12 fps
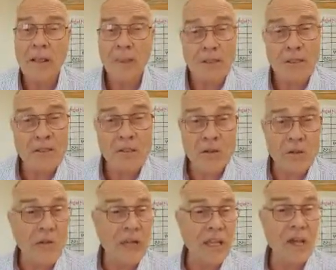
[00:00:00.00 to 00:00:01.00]
This is going
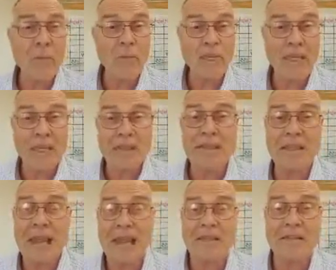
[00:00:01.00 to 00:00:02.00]
to really help you get
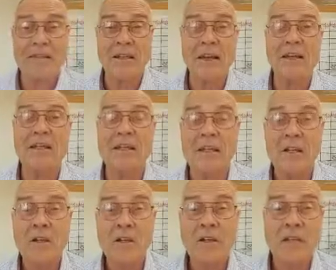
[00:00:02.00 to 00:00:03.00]
that done
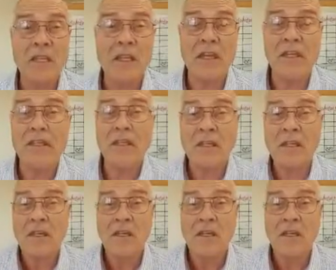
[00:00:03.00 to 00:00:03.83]
within